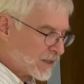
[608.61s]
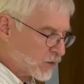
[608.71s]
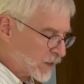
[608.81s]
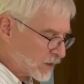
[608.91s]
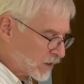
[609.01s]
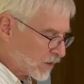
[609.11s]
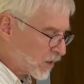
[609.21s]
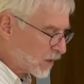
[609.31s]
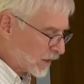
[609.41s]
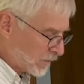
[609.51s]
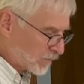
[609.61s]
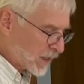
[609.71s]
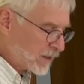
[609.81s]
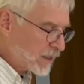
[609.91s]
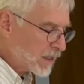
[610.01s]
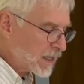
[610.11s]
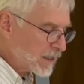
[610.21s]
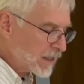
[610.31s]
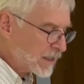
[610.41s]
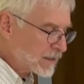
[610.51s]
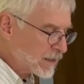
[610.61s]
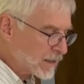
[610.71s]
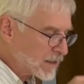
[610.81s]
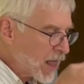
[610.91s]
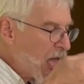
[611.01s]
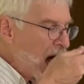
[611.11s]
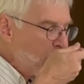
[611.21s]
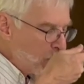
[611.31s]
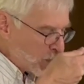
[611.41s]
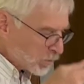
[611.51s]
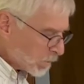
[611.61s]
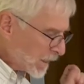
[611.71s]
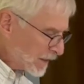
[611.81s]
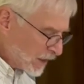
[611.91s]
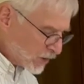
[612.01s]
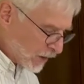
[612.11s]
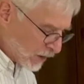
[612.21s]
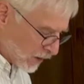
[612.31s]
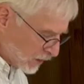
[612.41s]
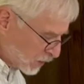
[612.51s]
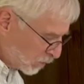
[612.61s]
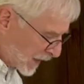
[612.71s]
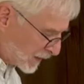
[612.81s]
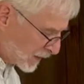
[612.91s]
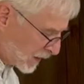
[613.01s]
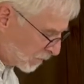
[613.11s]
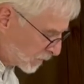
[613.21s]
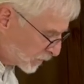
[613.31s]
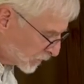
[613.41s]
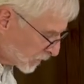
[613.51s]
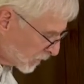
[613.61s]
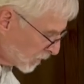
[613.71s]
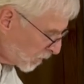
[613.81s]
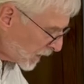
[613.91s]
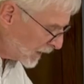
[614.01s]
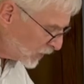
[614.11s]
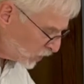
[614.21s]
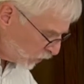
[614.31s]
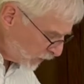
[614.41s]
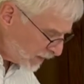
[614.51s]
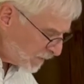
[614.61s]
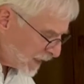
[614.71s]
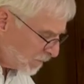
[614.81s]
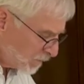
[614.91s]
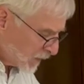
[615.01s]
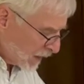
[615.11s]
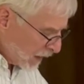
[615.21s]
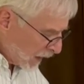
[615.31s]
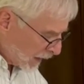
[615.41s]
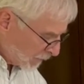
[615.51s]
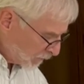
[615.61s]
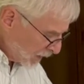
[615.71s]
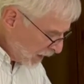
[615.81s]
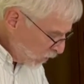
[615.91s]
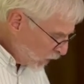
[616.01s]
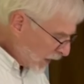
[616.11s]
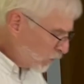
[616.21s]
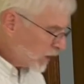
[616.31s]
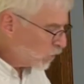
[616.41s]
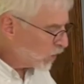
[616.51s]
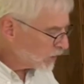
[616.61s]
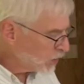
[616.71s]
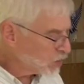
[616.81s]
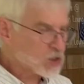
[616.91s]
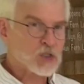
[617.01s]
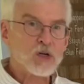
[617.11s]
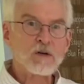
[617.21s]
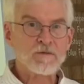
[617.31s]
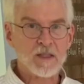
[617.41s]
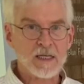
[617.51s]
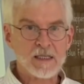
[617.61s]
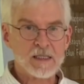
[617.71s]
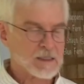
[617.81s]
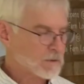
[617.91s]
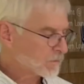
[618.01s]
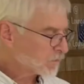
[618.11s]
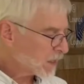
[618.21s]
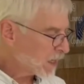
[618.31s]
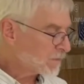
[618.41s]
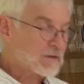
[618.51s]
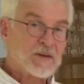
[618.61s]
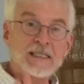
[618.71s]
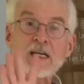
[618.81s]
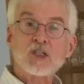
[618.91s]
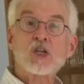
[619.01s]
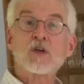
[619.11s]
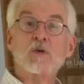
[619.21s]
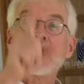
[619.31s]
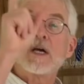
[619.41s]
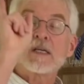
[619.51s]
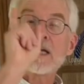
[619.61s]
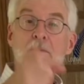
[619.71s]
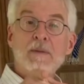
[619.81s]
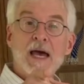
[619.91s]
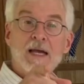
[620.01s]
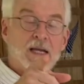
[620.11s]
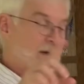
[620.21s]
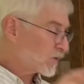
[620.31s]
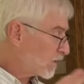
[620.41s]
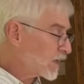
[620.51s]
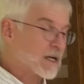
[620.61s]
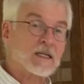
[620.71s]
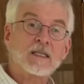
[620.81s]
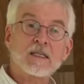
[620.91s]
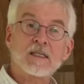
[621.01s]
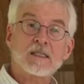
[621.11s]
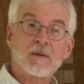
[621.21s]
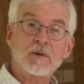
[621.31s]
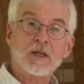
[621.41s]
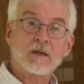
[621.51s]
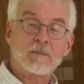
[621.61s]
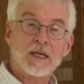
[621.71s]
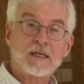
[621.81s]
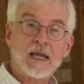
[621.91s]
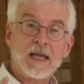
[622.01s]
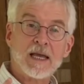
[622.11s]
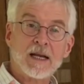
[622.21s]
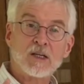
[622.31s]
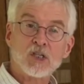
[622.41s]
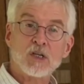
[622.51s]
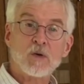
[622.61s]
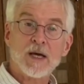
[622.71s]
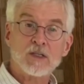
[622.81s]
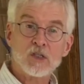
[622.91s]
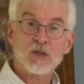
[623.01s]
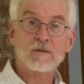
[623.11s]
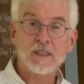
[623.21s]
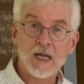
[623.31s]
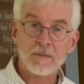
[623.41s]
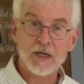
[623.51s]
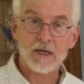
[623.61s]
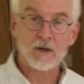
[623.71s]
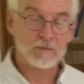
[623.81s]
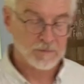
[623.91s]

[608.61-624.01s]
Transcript: the rest of the garlic. I think I like it as is. It's actually a little spicy. It's creamy. When I would want to serve this, in fact, I'll show you. Come back after I've kind of cleaned this up a little bit and I'll show you how to serve Salmorejo.